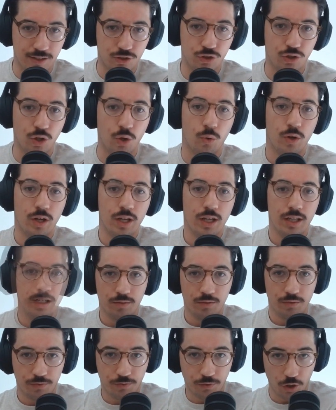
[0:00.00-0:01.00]
So
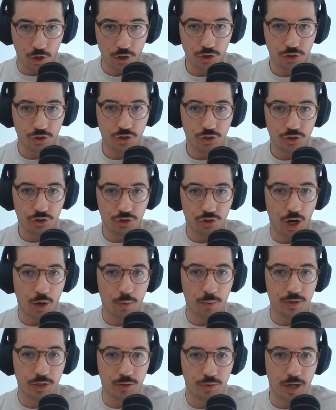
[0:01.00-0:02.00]
first,
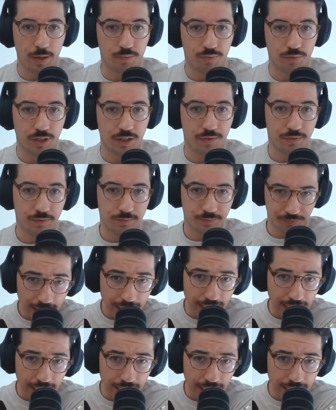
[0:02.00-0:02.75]
start with a great brief.